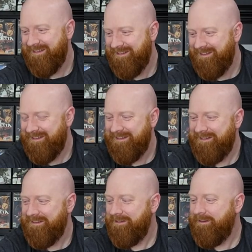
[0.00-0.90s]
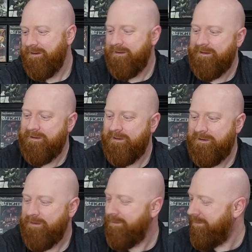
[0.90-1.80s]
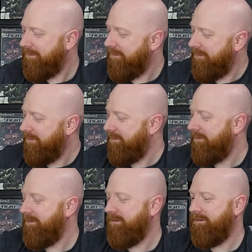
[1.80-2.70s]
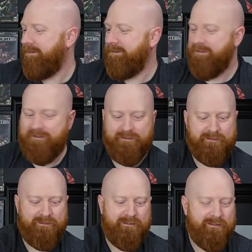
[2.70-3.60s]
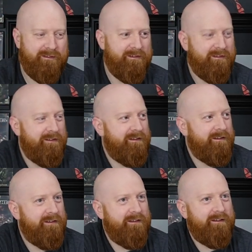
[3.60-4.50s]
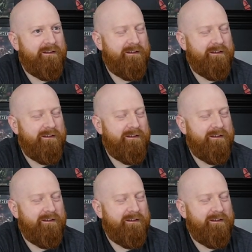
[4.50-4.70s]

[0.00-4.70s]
[no speech]